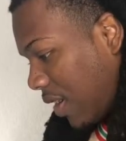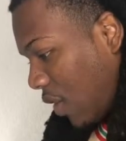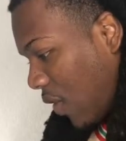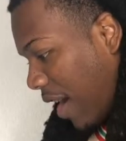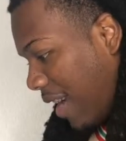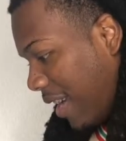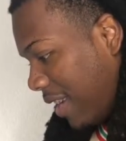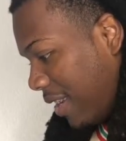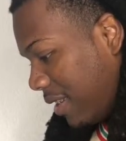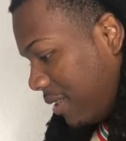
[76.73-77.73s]
Alright.
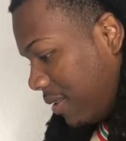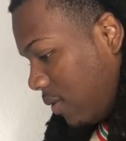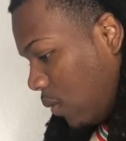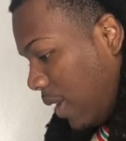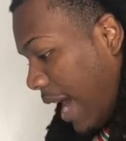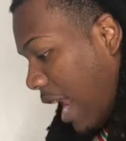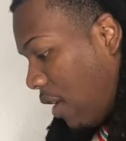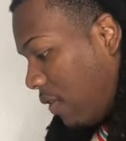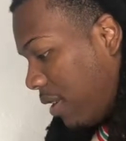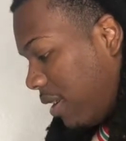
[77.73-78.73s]
We got
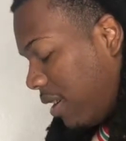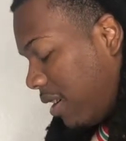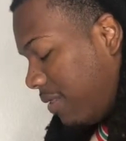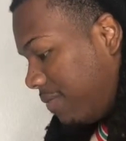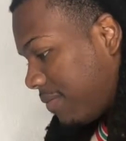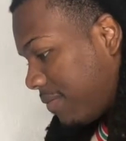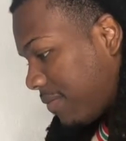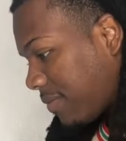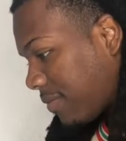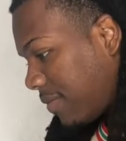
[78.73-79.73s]
our
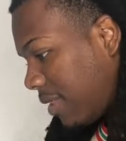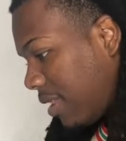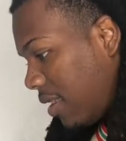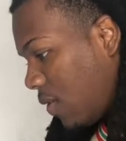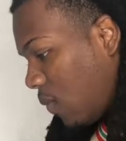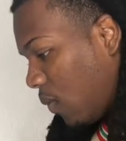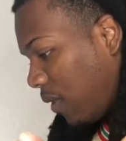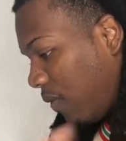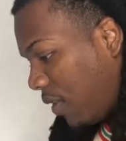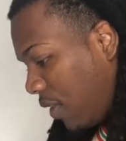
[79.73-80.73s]

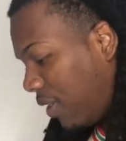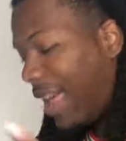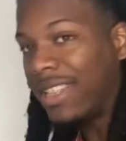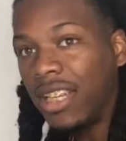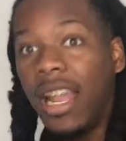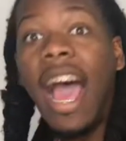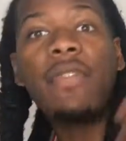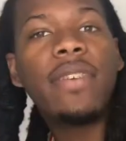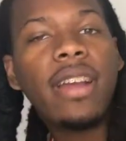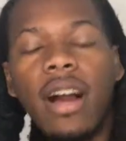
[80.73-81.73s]
reveal. Last
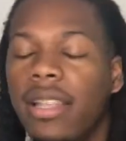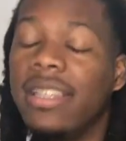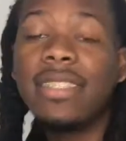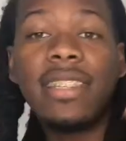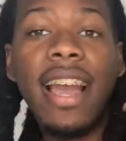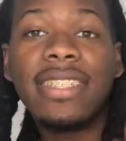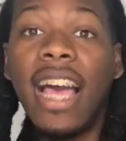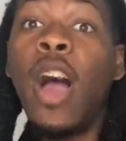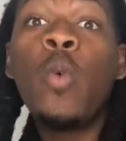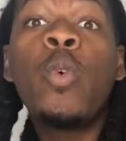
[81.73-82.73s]
chapter. Listen, guys.
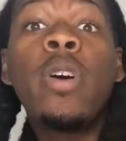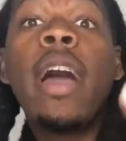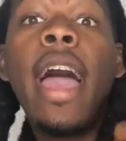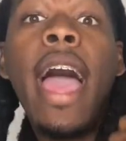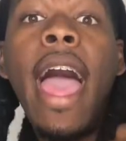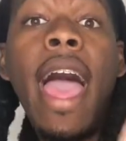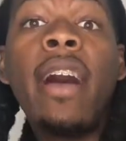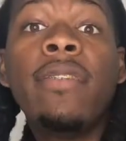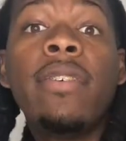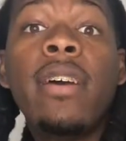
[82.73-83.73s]
I will
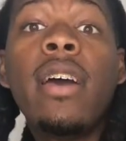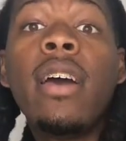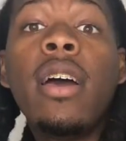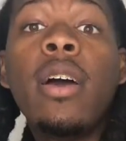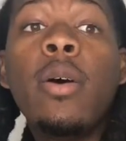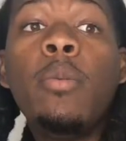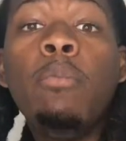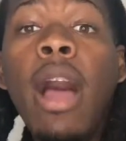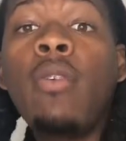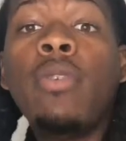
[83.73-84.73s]
have
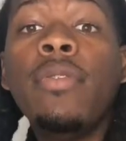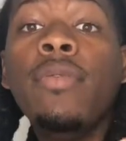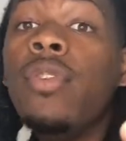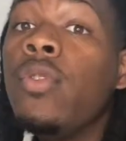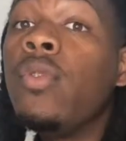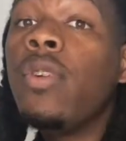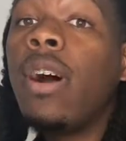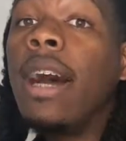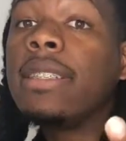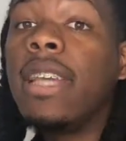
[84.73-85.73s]
my review
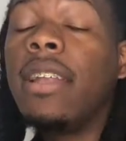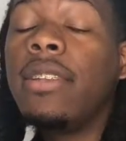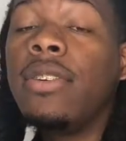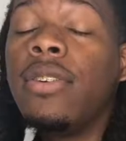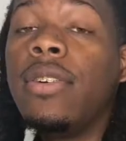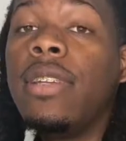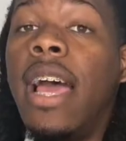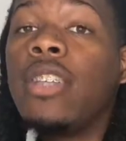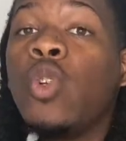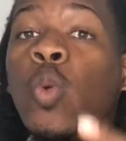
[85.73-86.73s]
of chapter
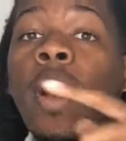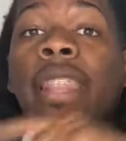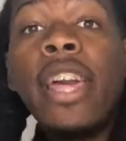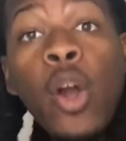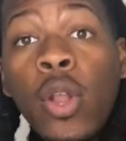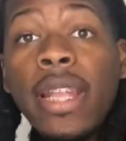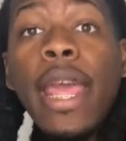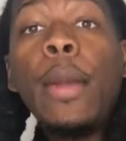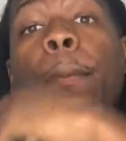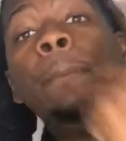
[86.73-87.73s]
921 later on
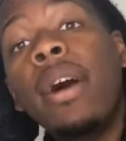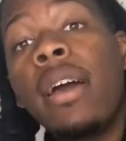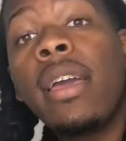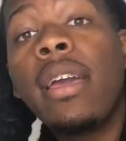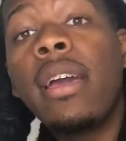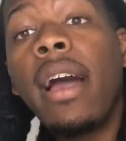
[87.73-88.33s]
today. But